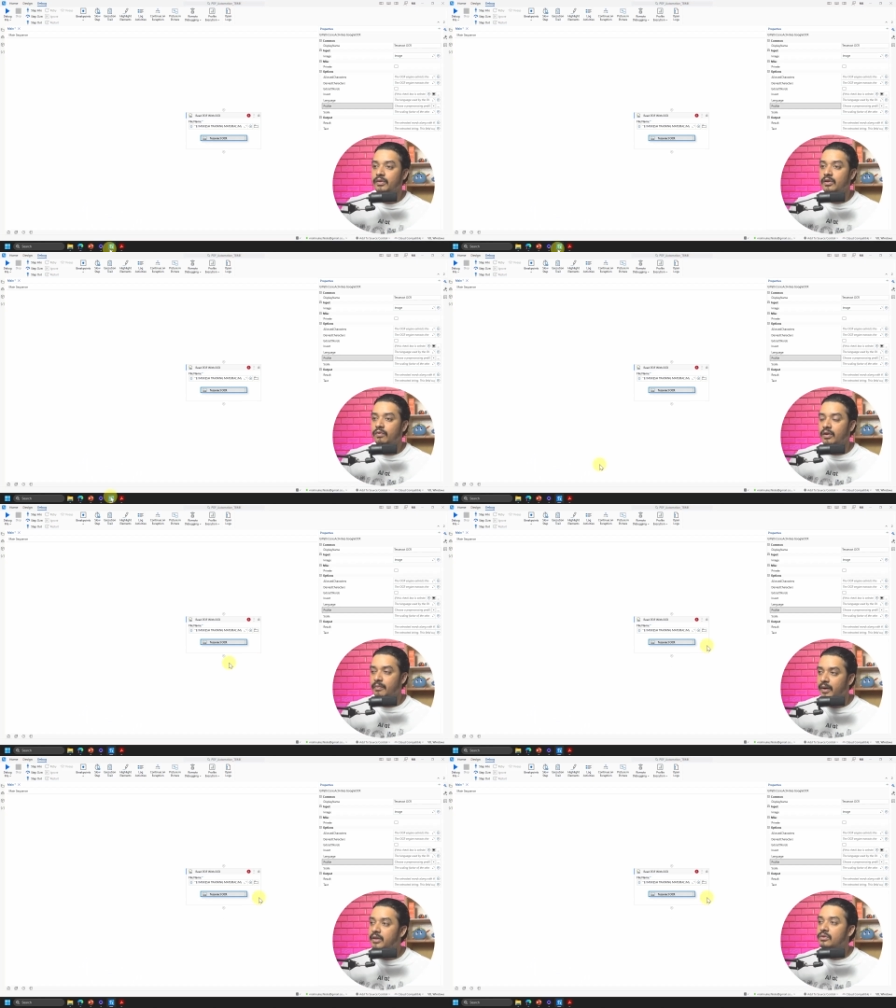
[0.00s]
for
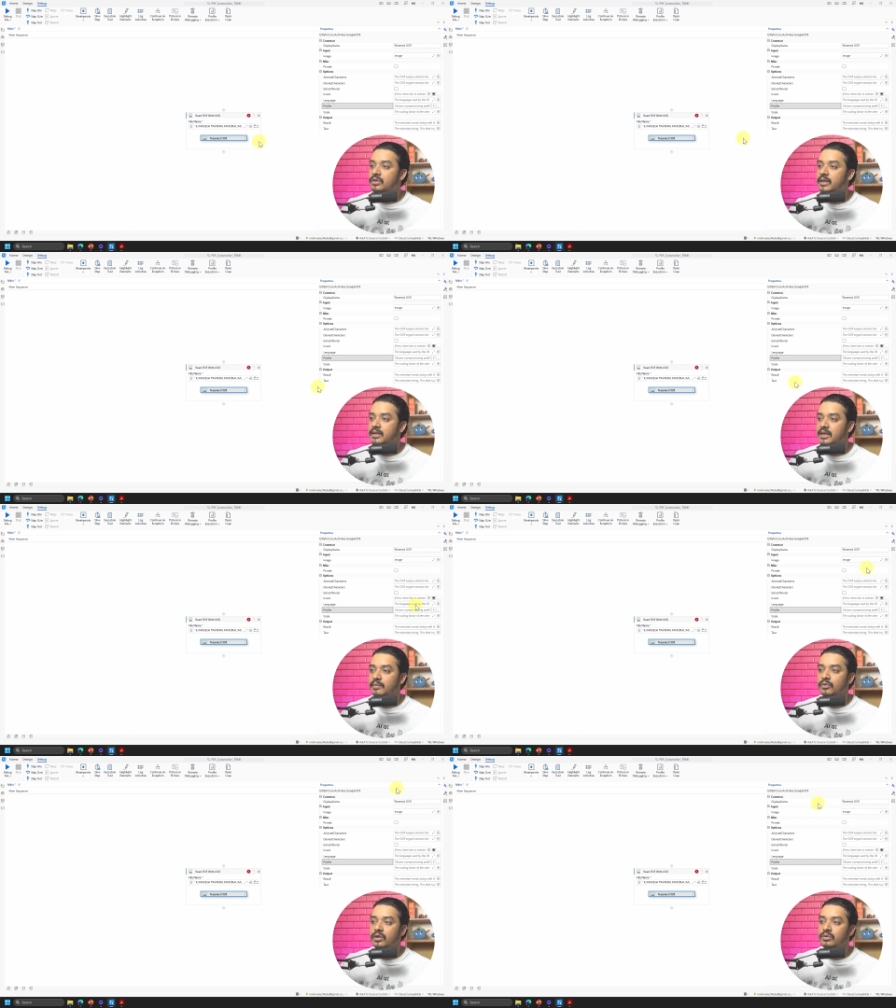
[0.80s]
my use case,
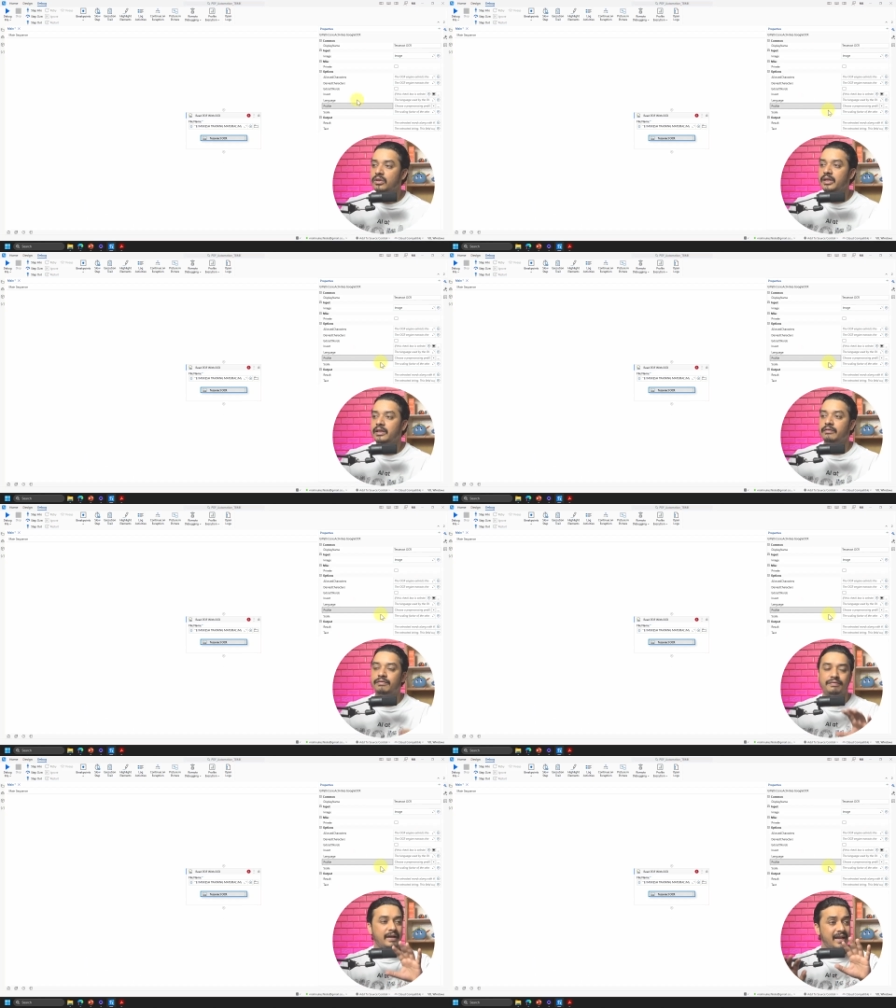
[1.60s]
I'm going to
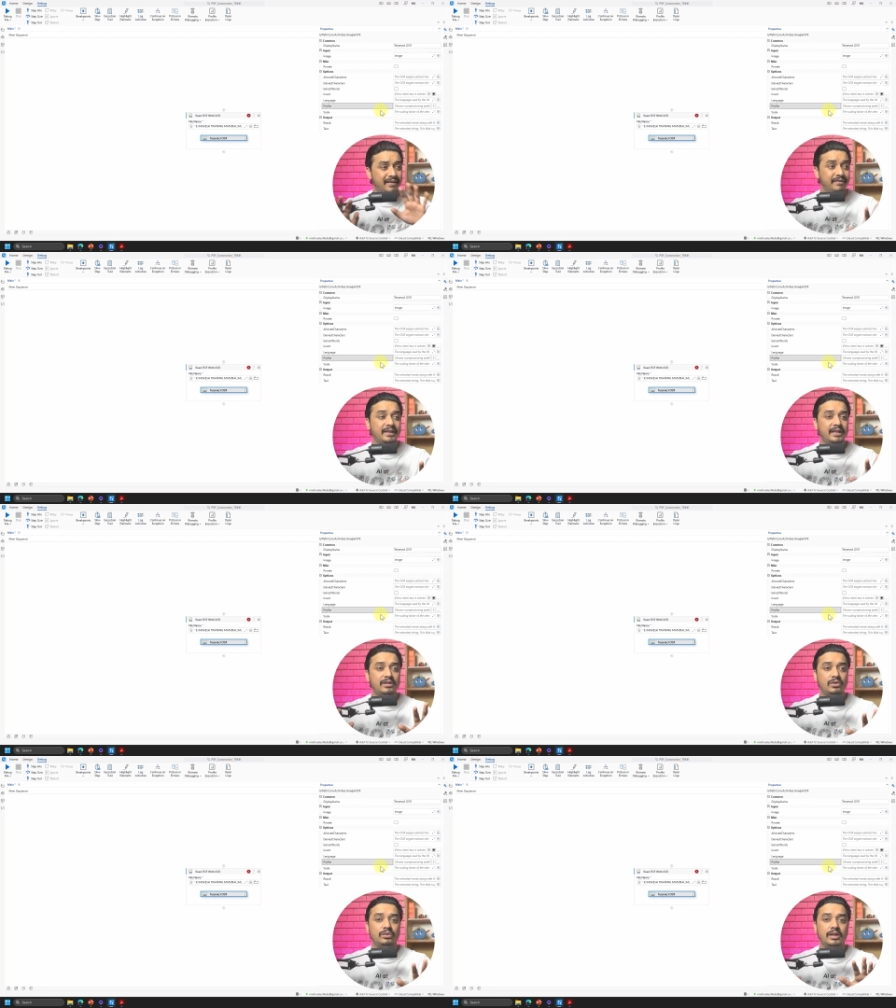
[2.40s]
leave
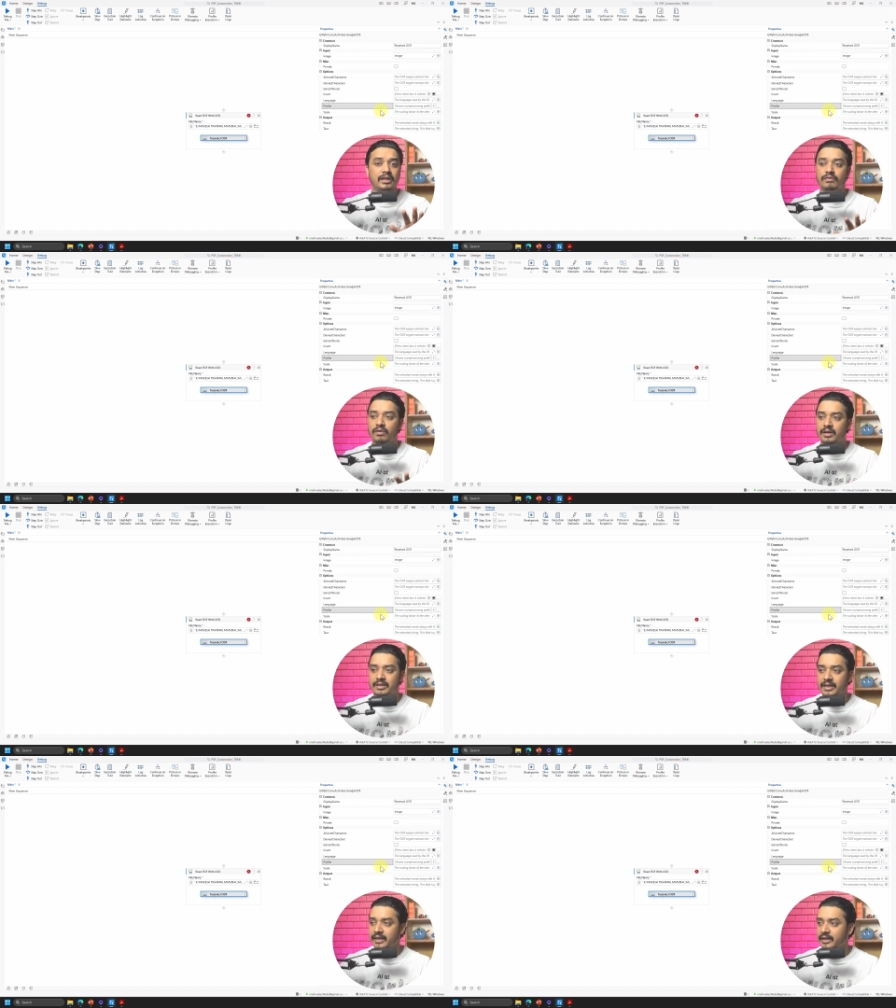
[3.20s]
everything to the default
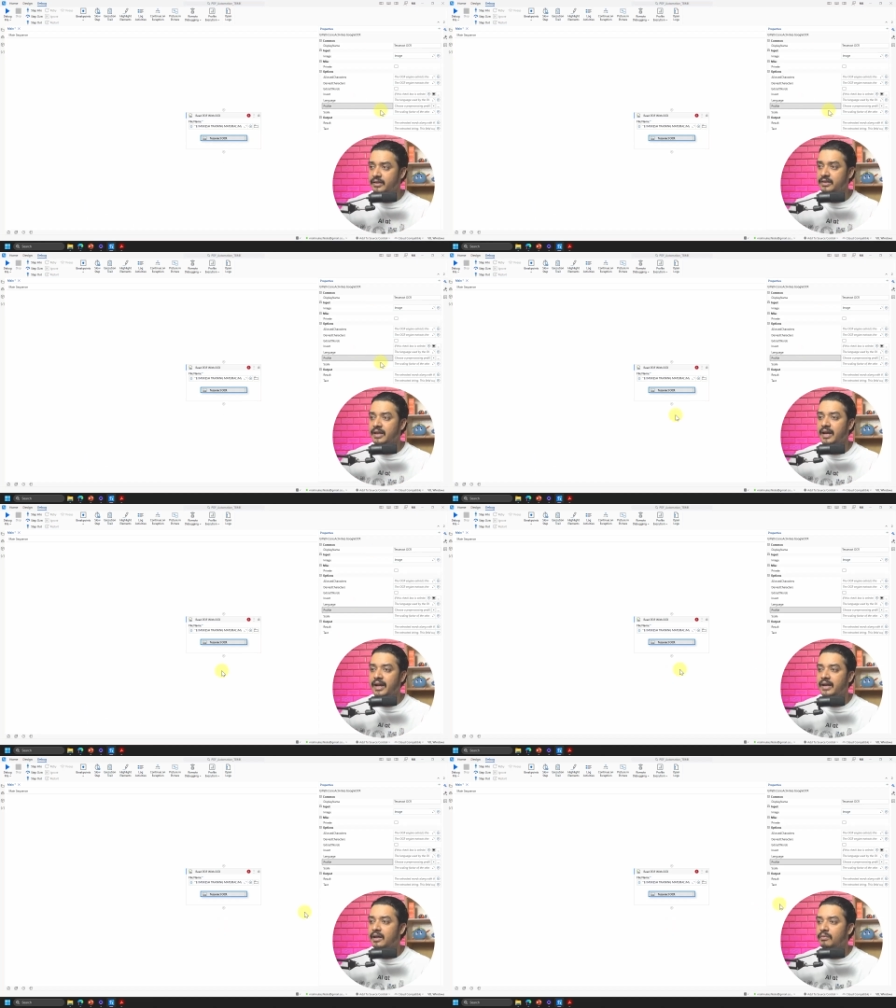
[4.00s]
settings
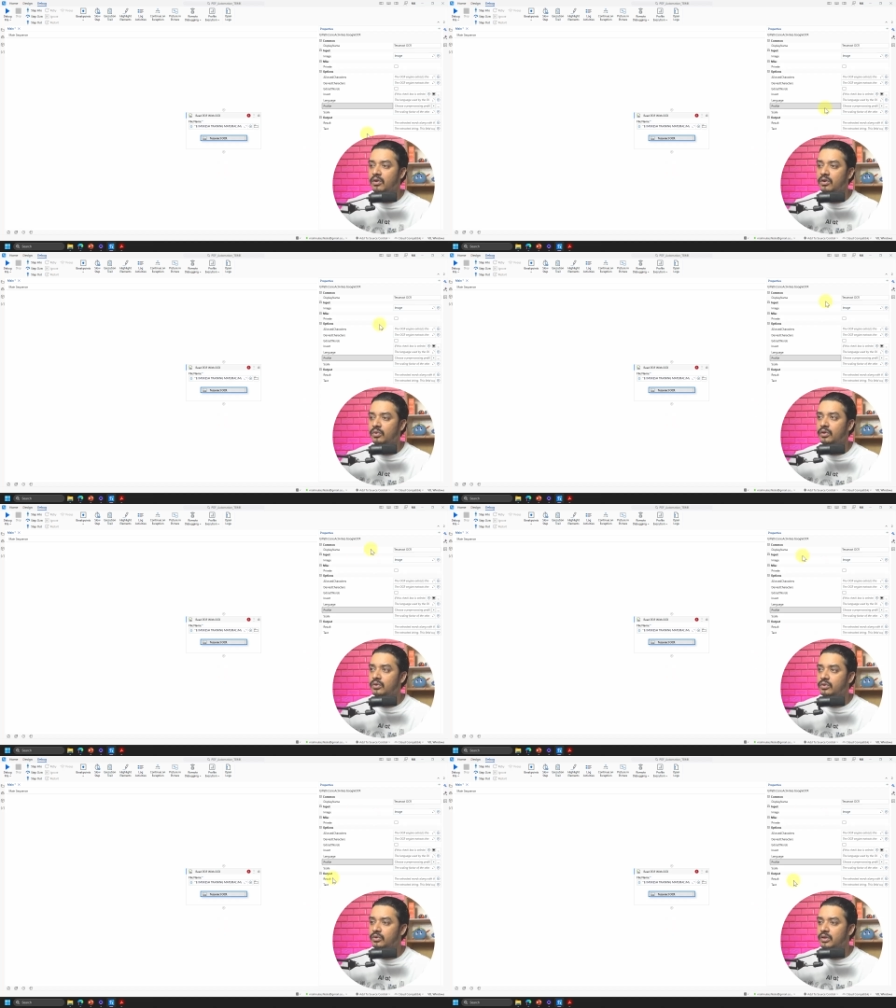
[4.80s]
and I'm not going
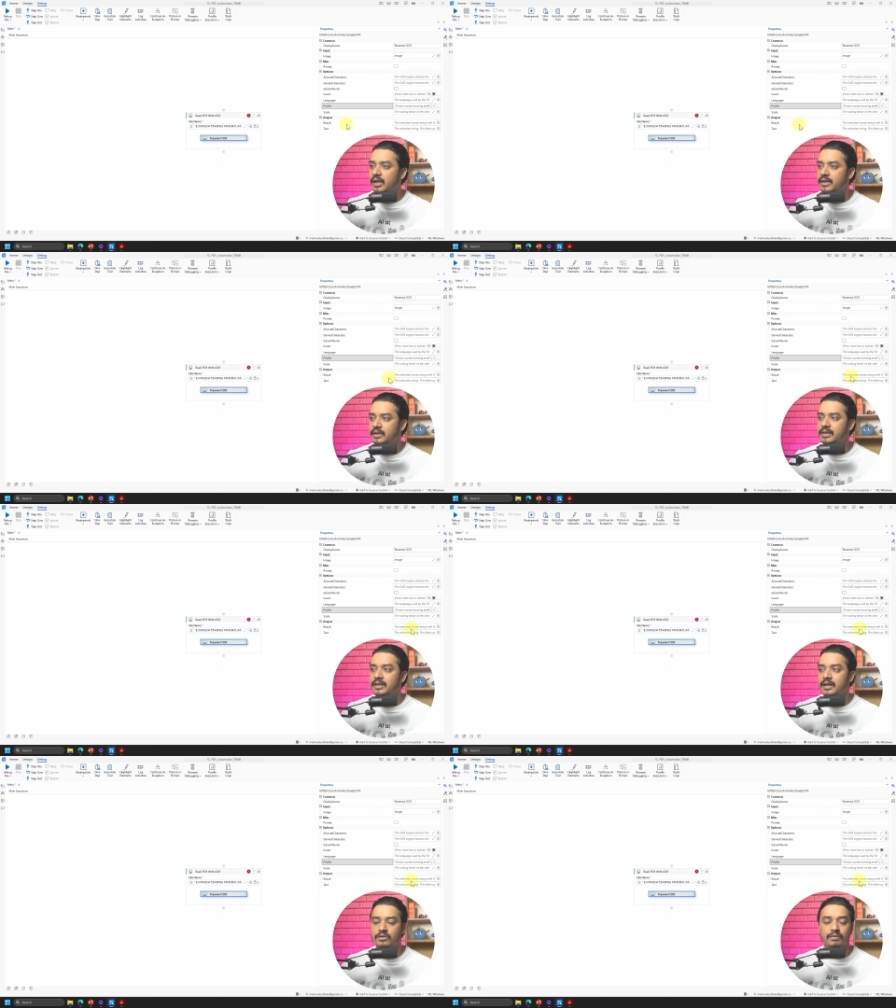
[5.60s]
to utilize this
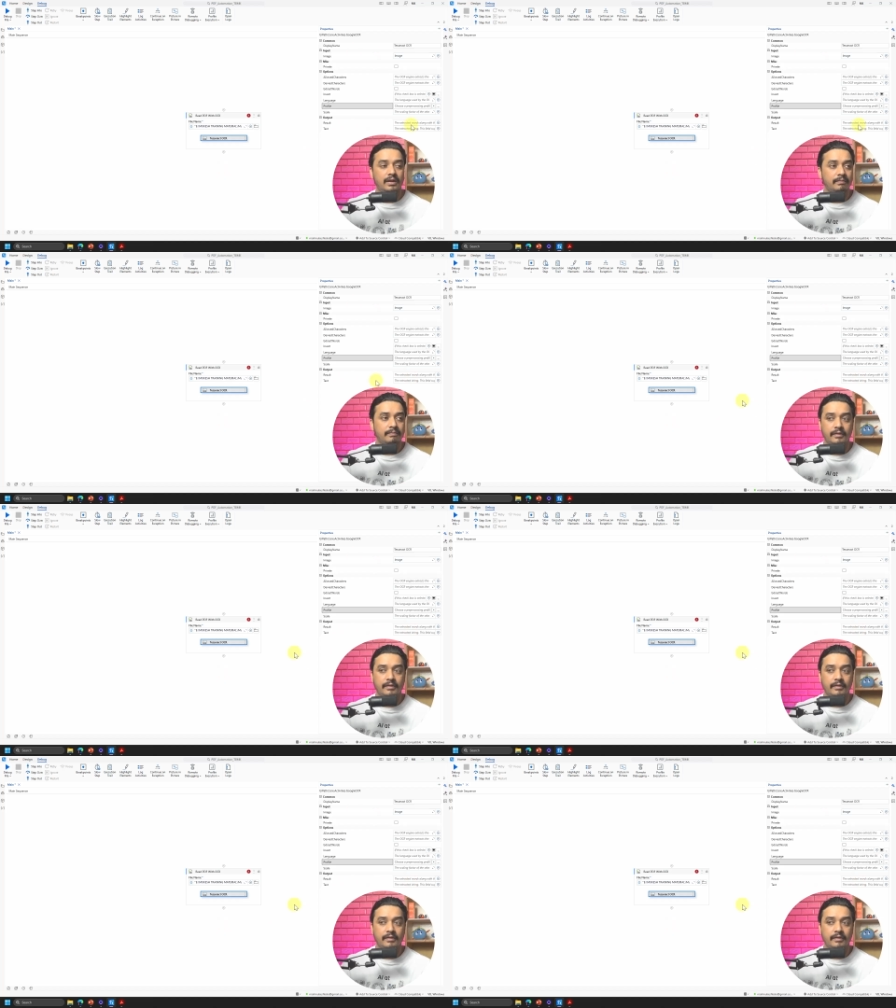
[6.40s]
as well,